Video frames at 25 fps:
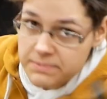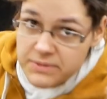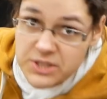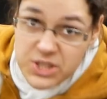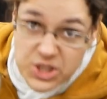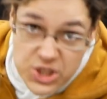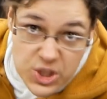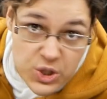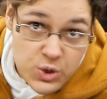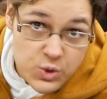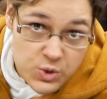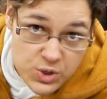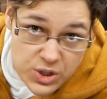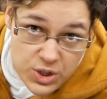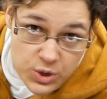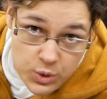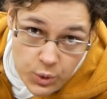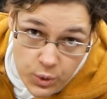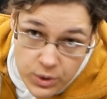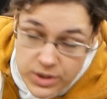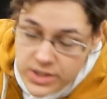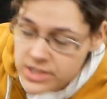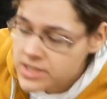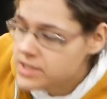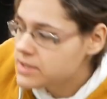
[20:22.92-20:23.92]
Excuse the
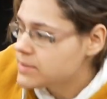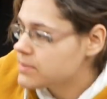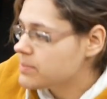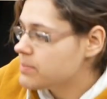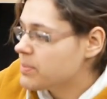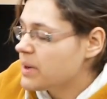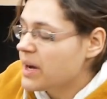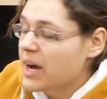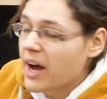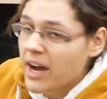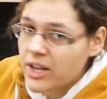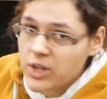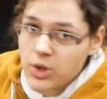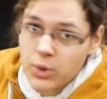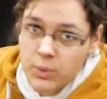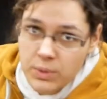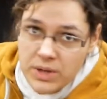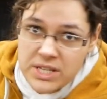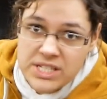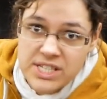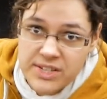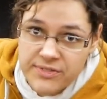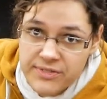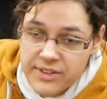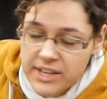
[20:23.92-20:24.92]
noise, but I don't
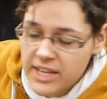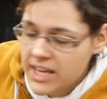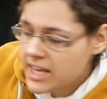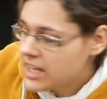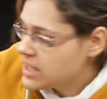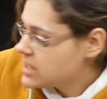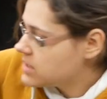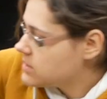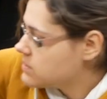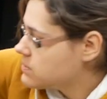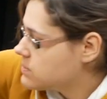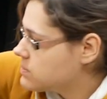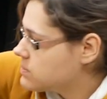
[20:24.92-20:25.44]
want to suffocate.